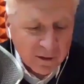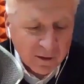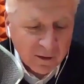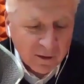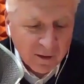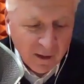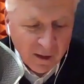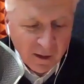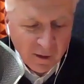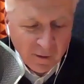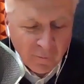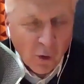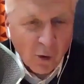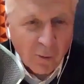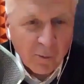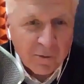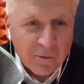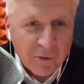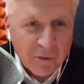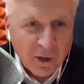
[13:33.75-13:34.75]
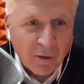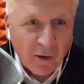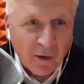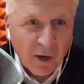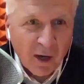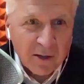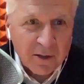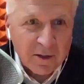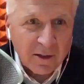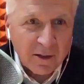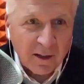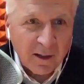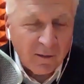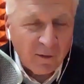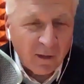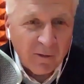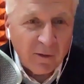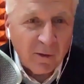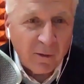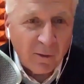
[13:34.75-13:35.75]
a form of generosity,
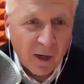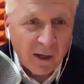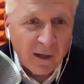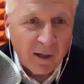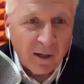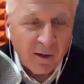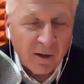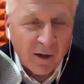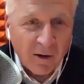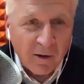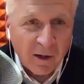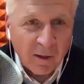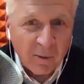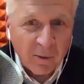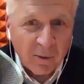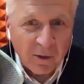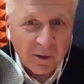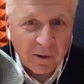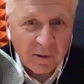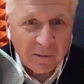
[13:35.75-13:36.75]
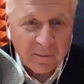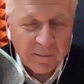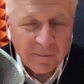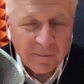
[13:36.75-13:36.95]
even right here in our neighborhood.